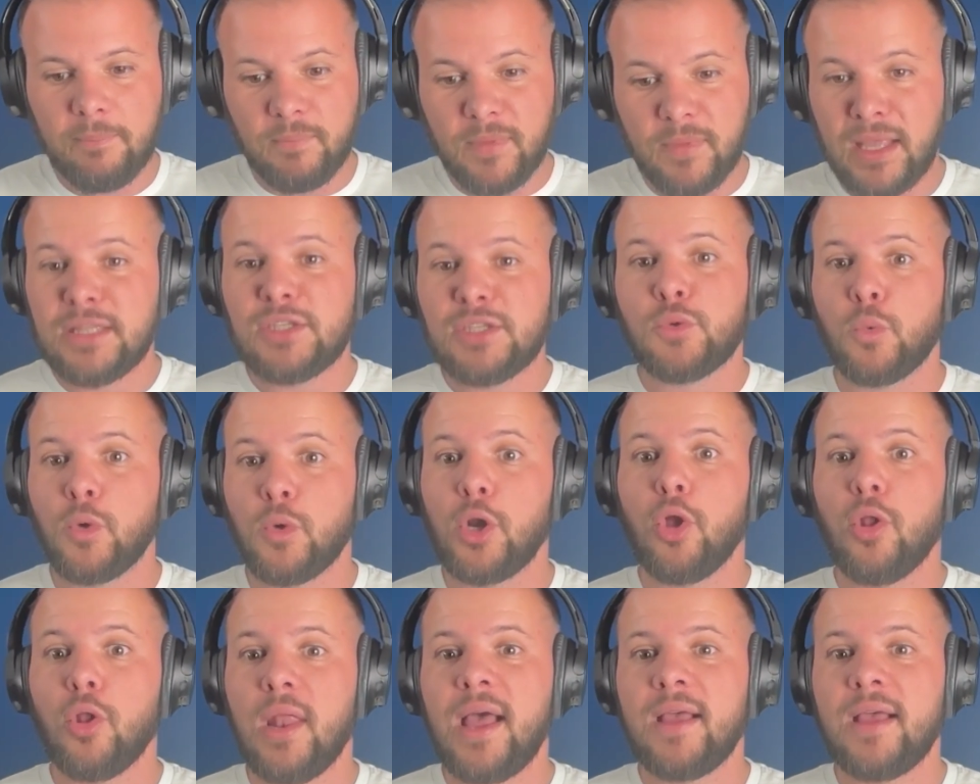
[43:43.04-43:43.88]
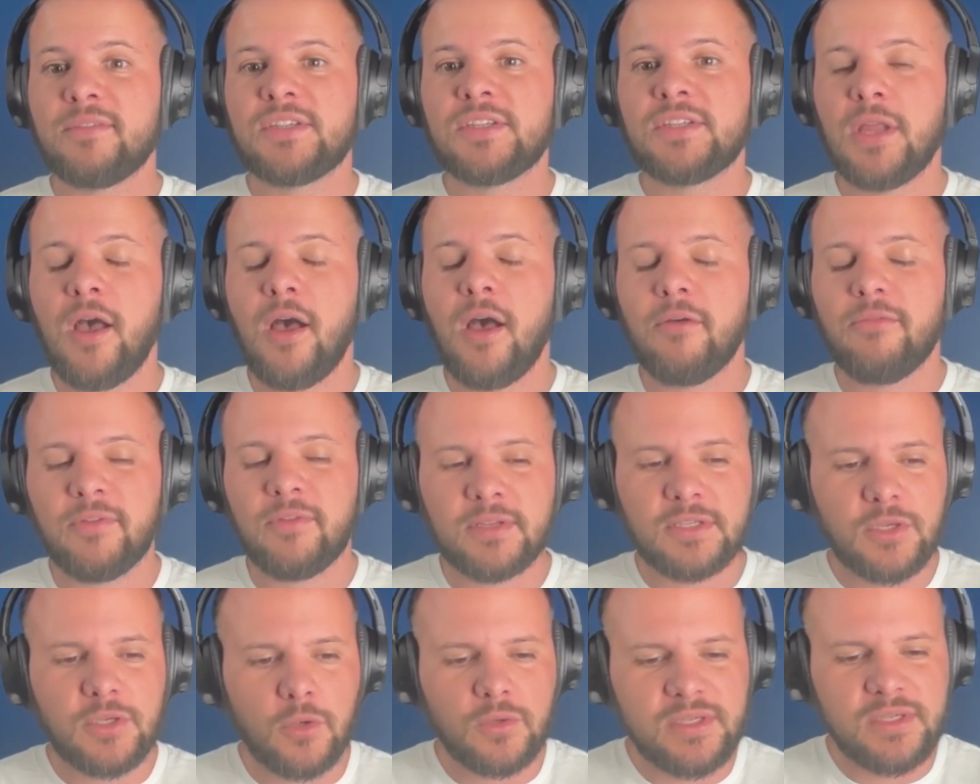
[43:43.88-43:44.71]
it's real life stuff. And
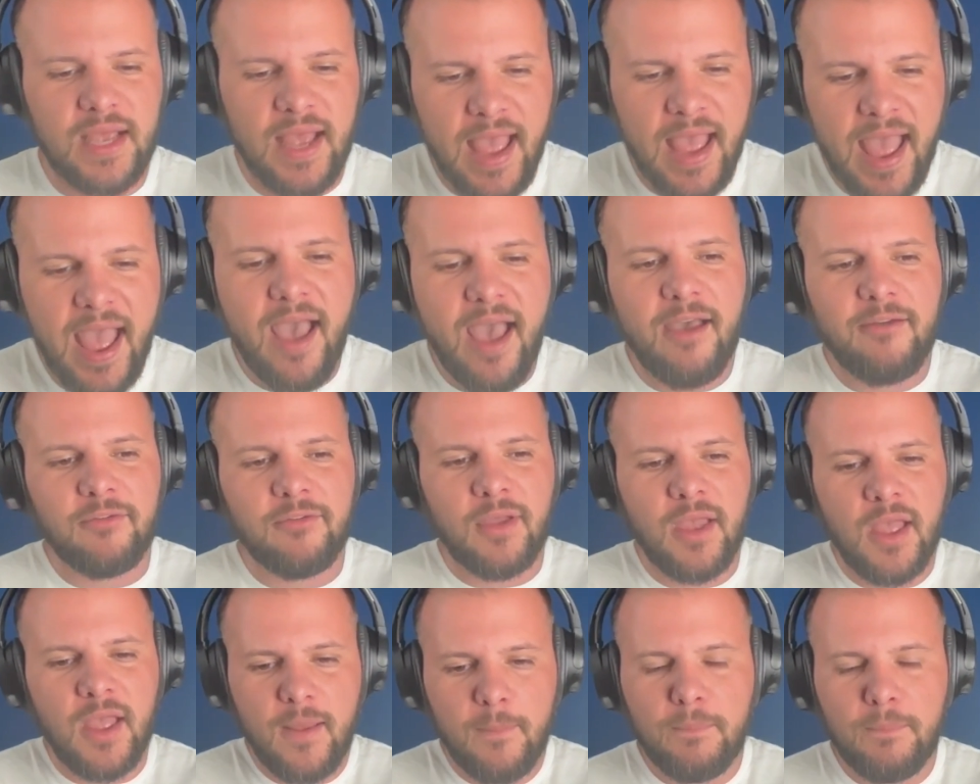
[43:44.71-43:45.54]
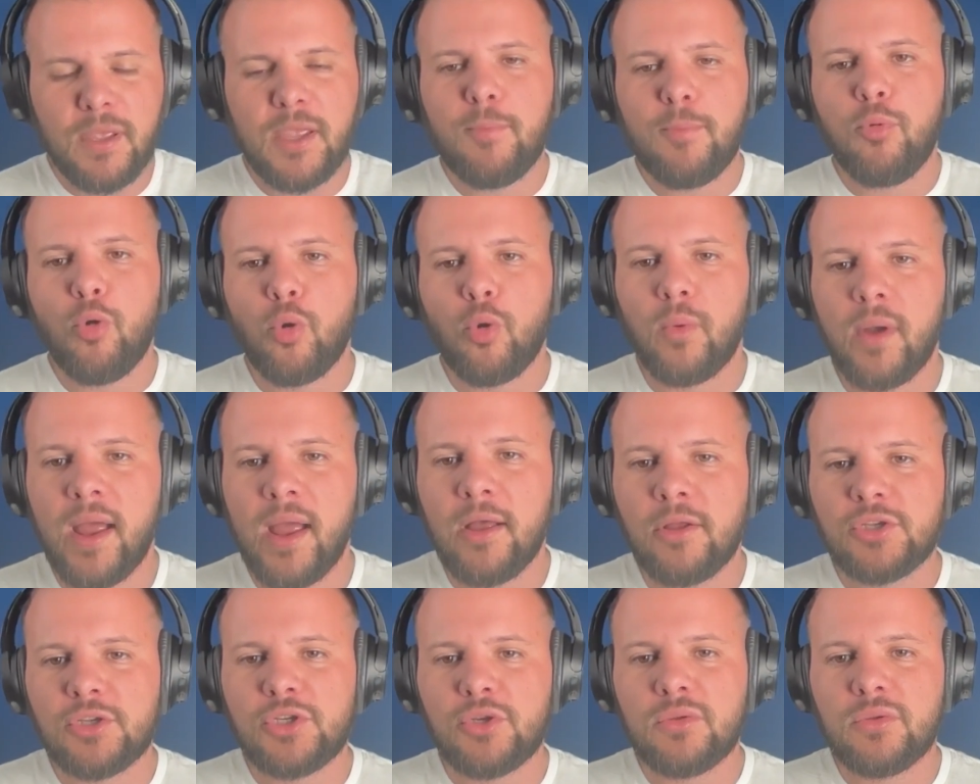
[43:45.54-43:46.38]
so to have people
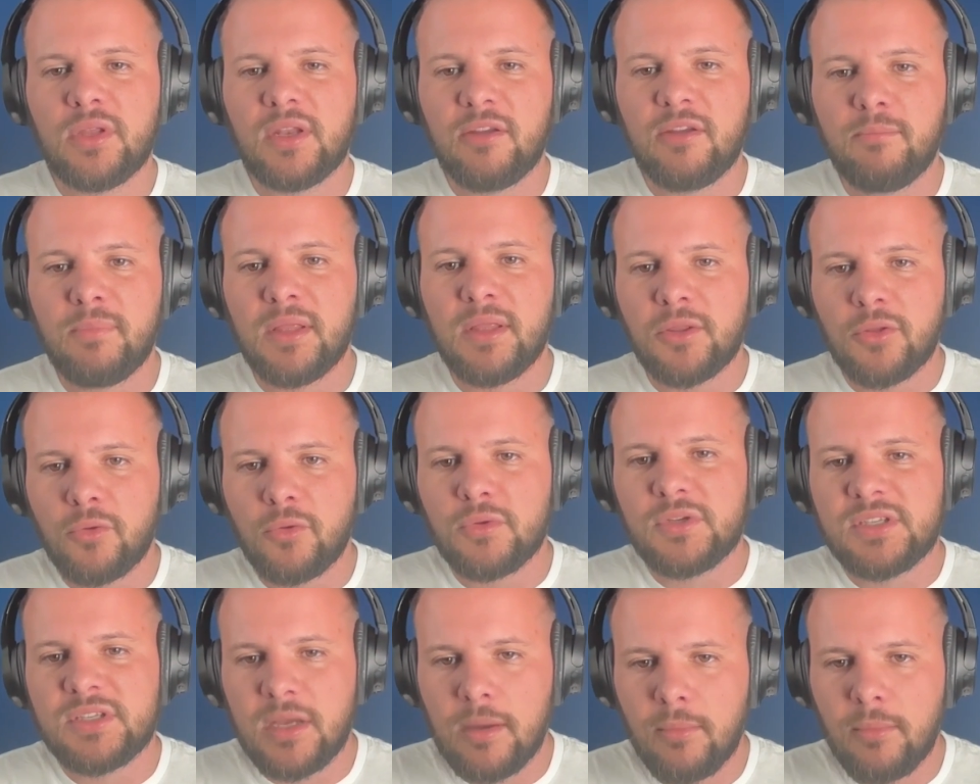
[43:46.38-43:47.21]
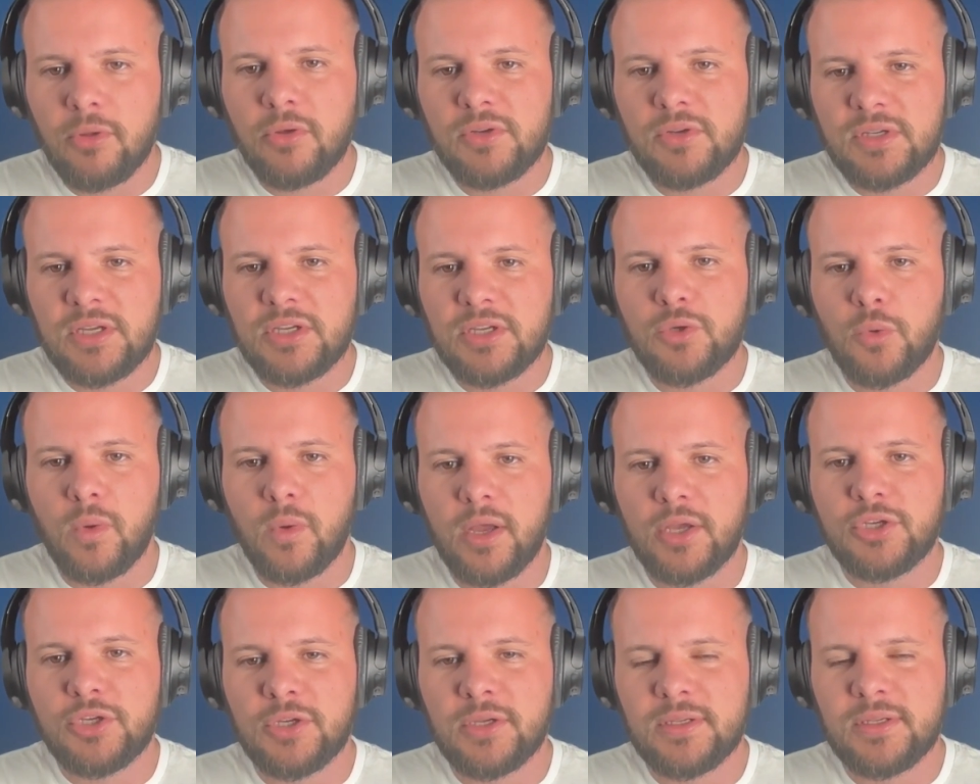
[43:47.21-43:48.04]
around you that have been through similar
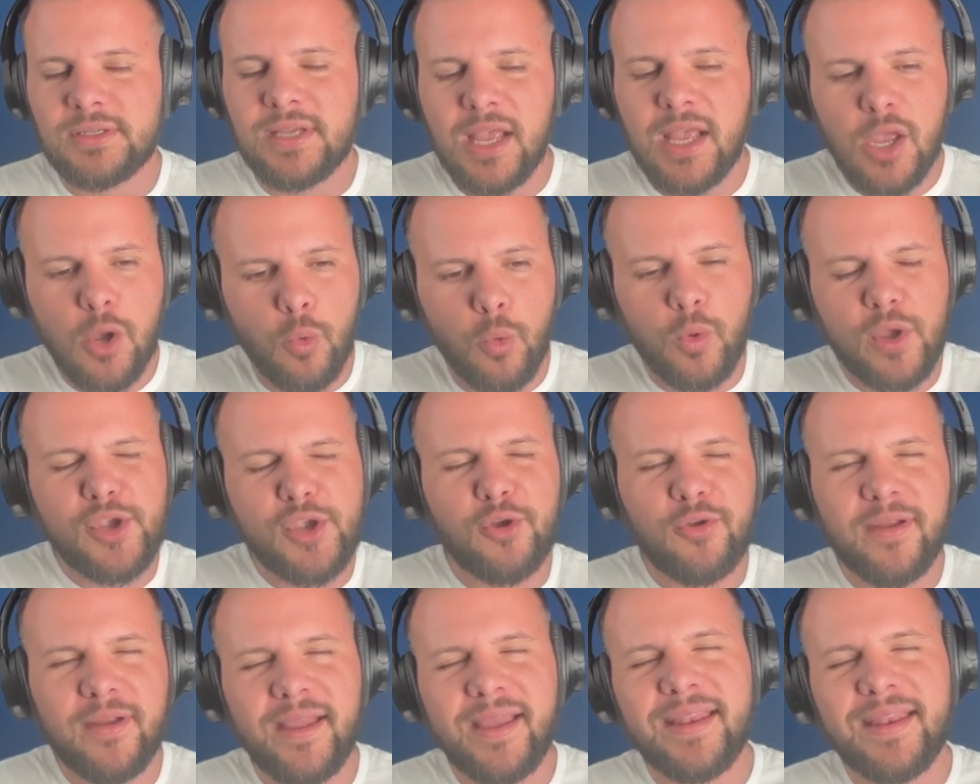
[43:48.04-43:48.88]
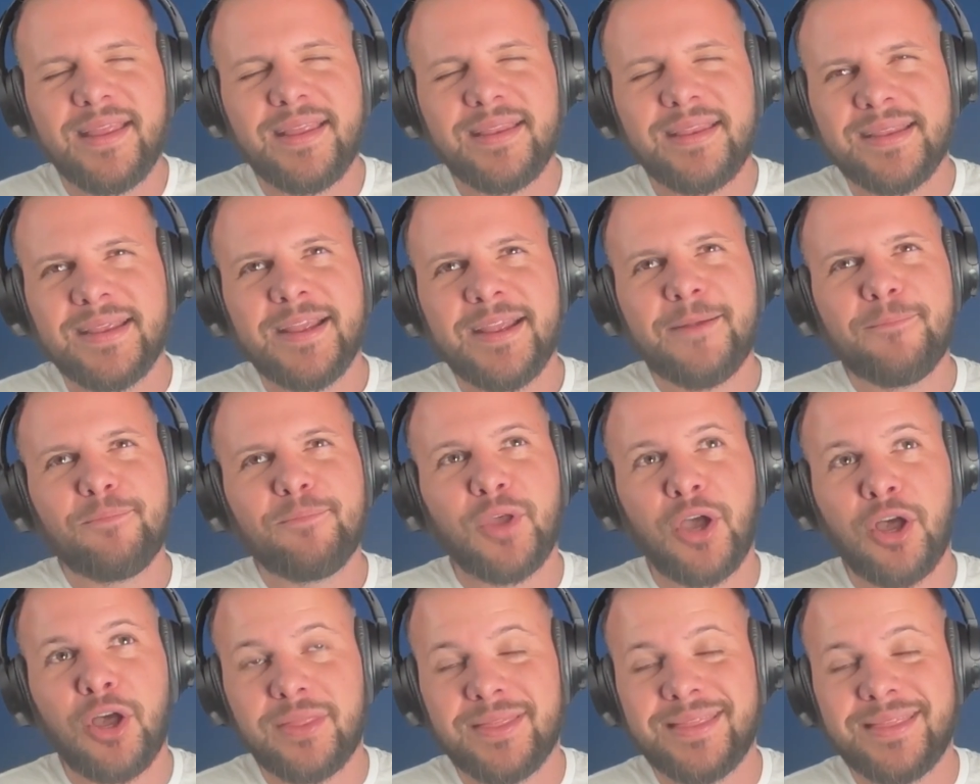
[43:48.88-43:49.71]
situations, we created
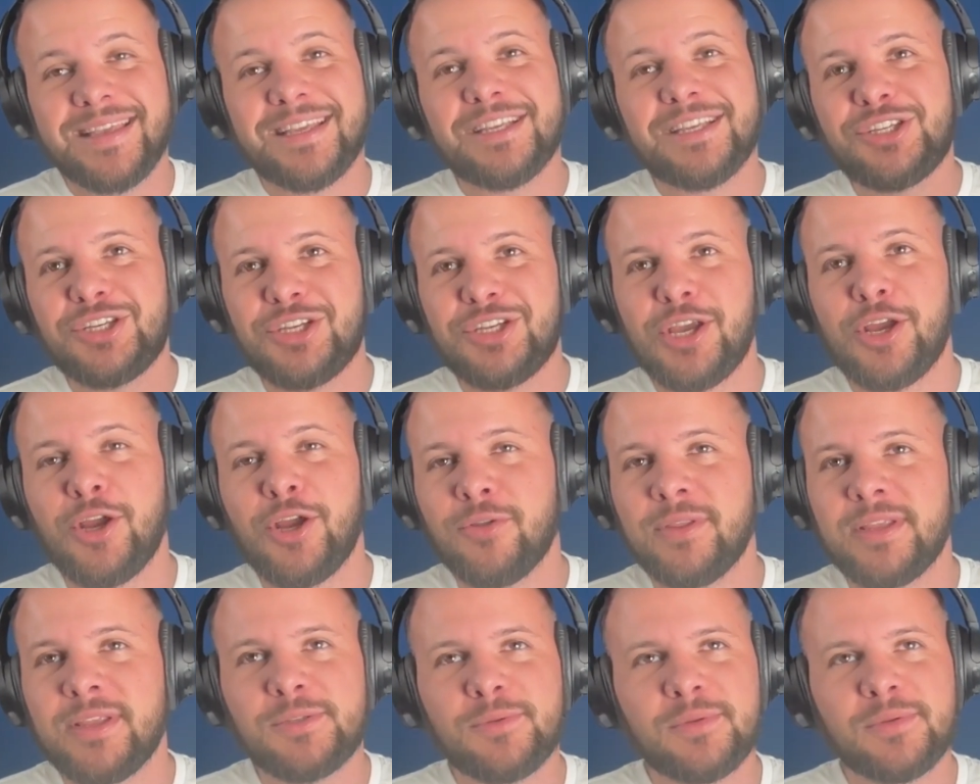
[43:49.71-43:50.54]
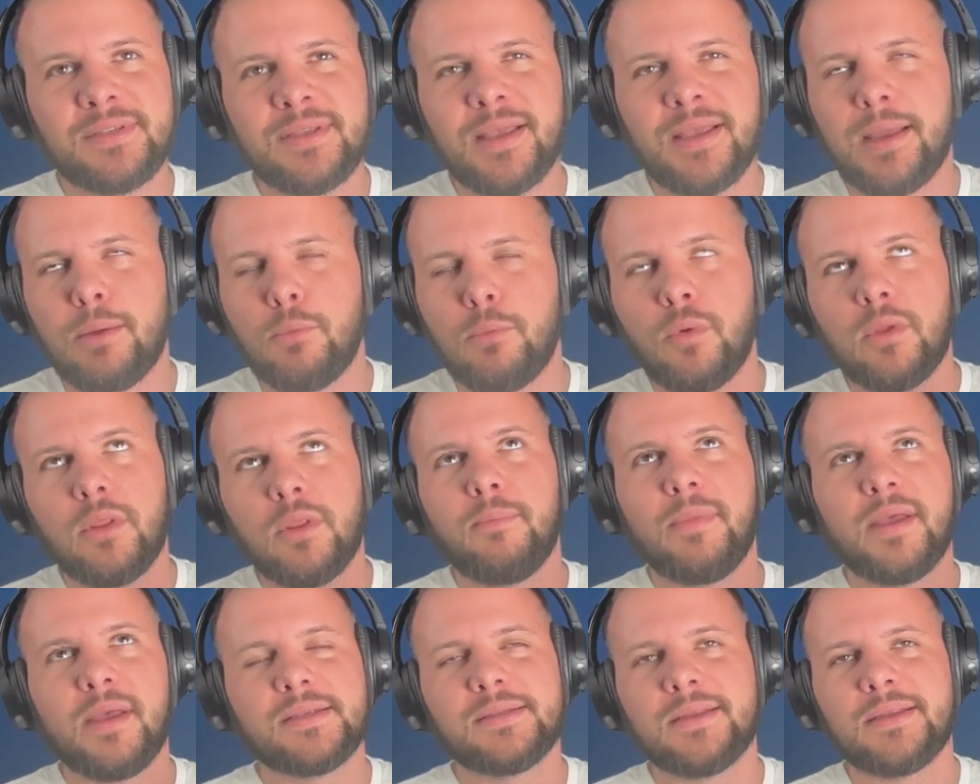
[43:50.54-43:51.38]
uh, this year. This was like one of the
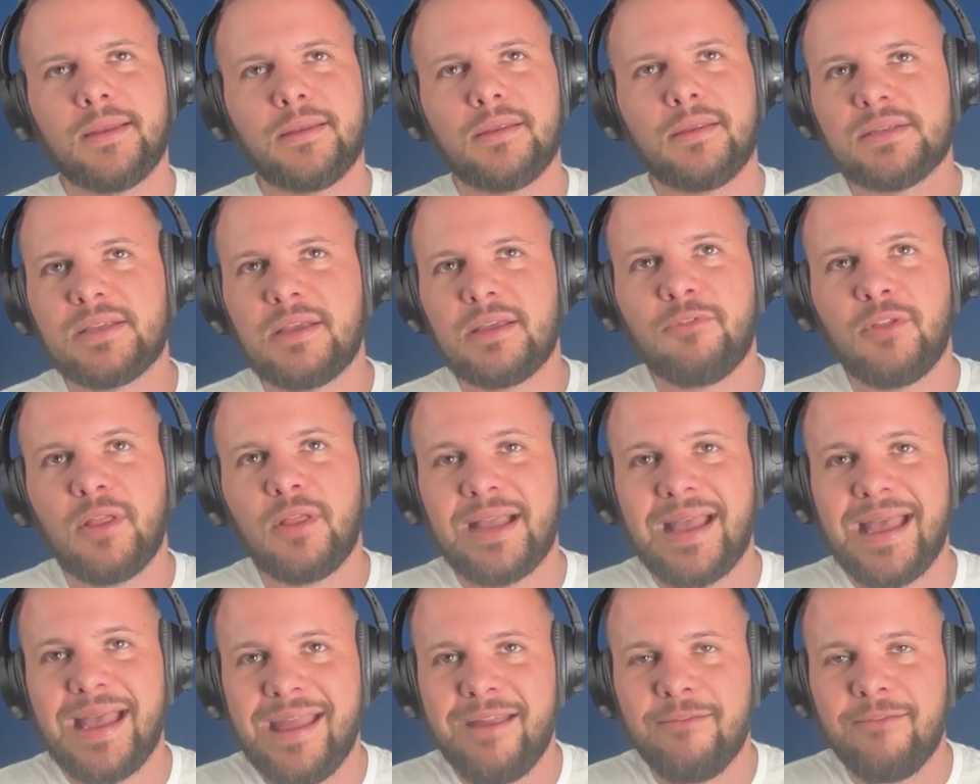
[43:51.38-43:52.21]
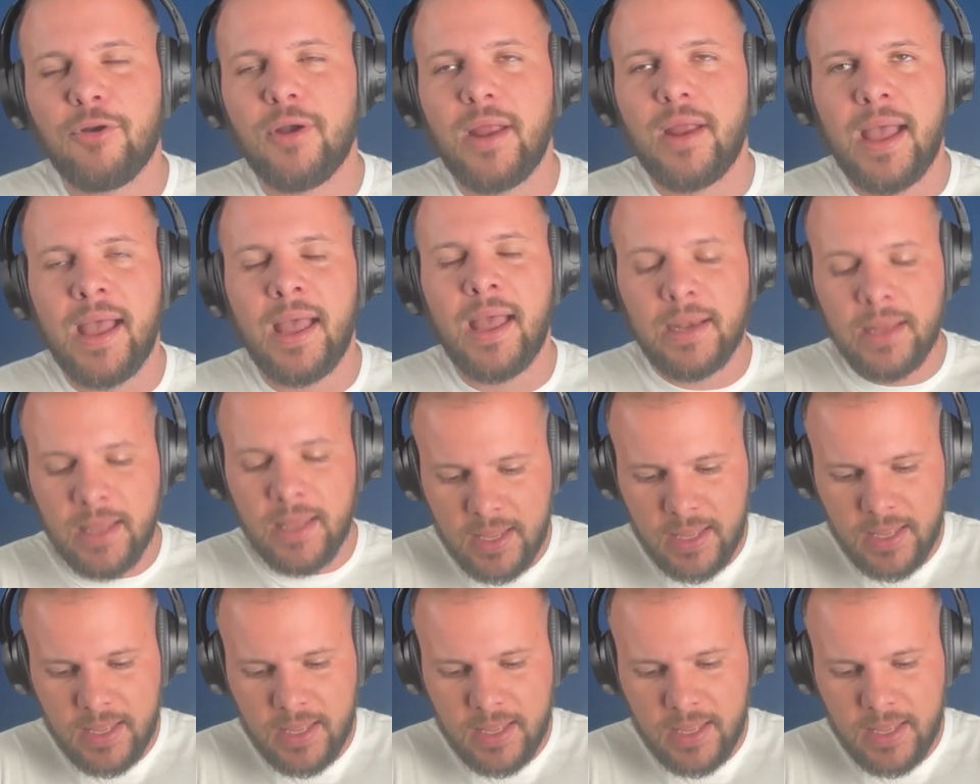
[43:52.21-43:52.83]
best ideas I feel like I ever had.